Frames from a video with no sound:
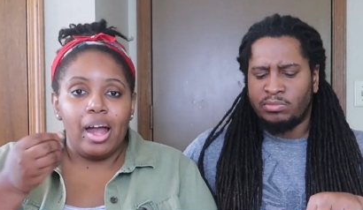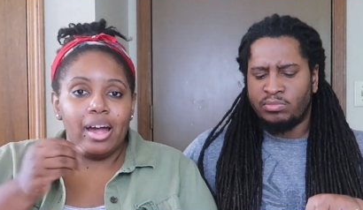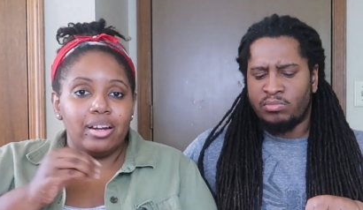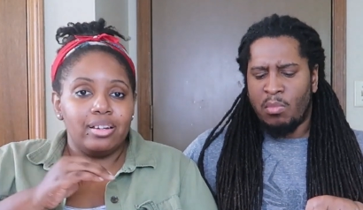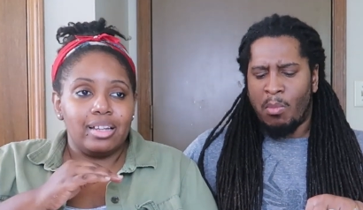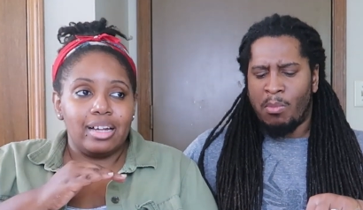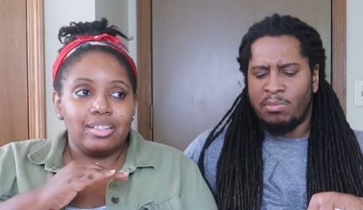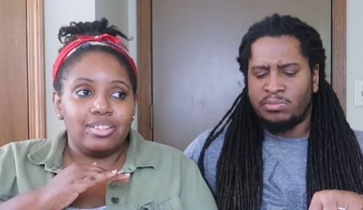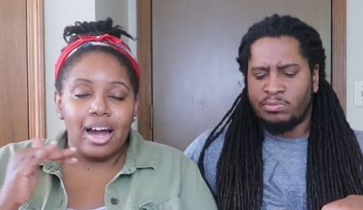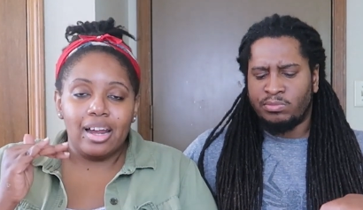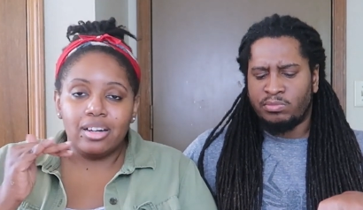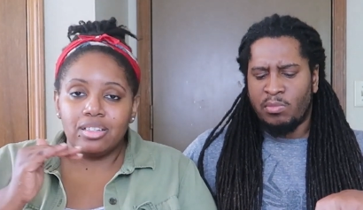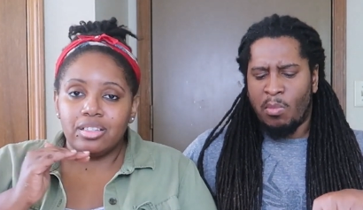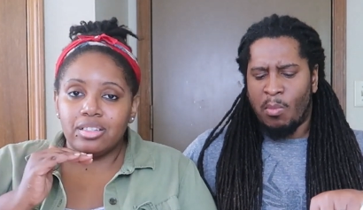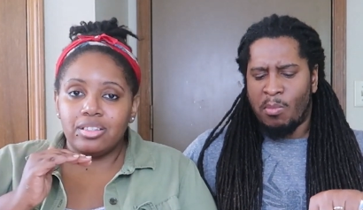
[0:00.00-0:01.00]
Speaker 1: and that
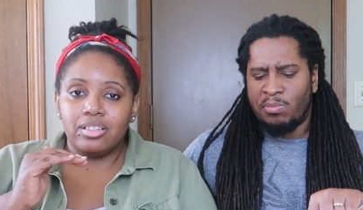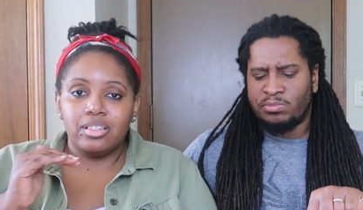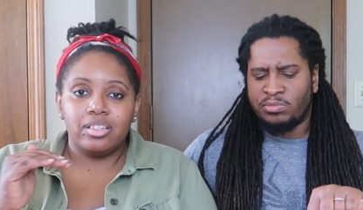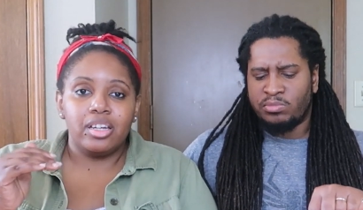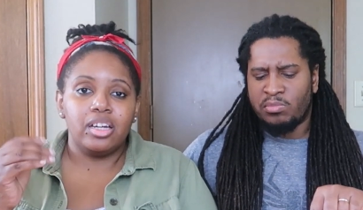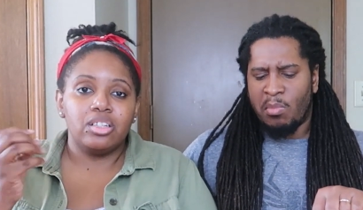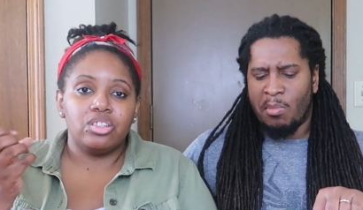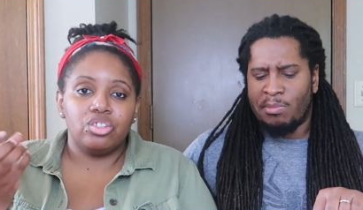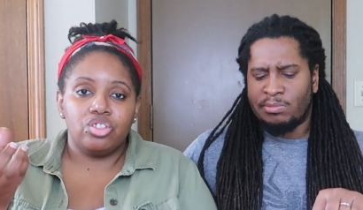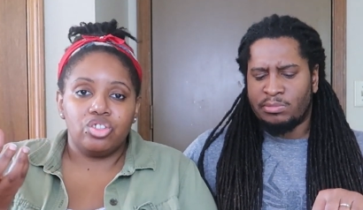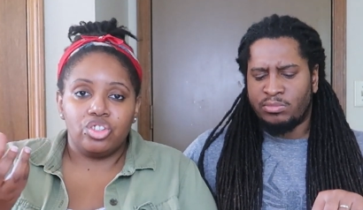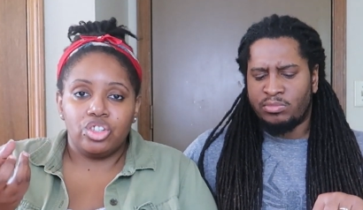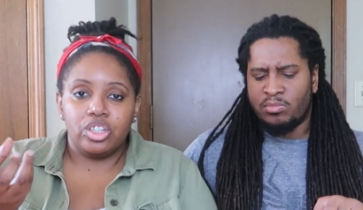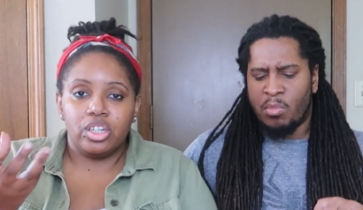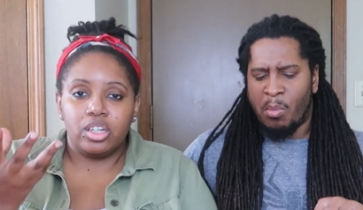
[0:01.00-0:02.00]
had a distinct
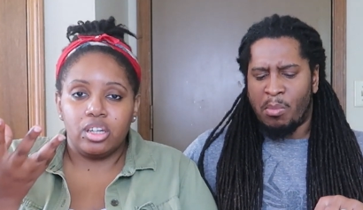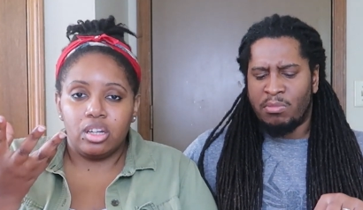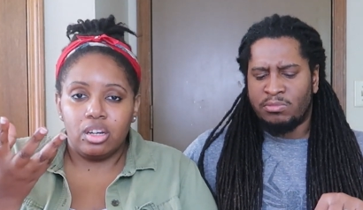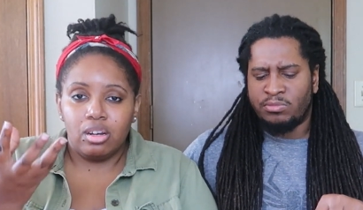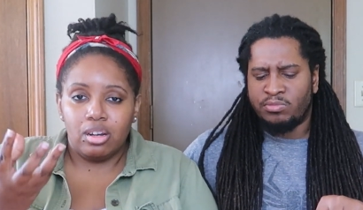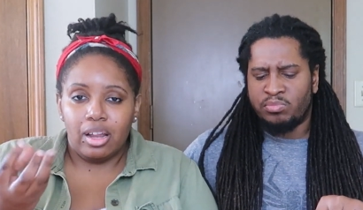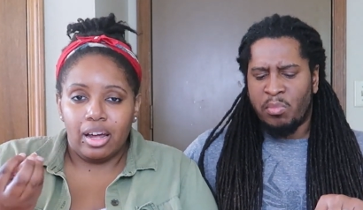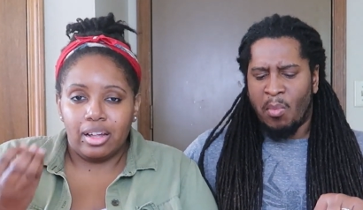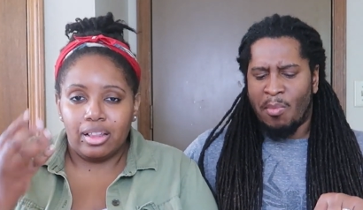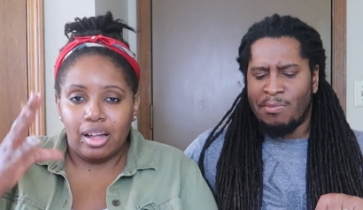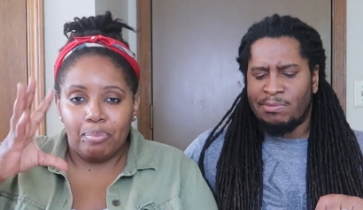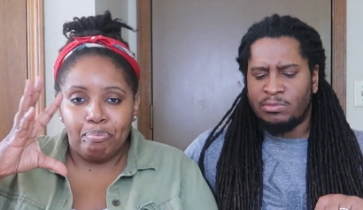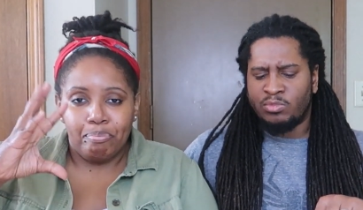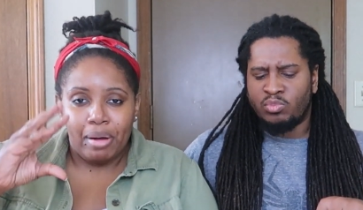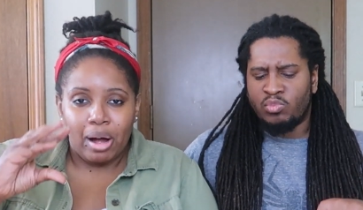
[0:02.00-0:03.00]
chicken, like that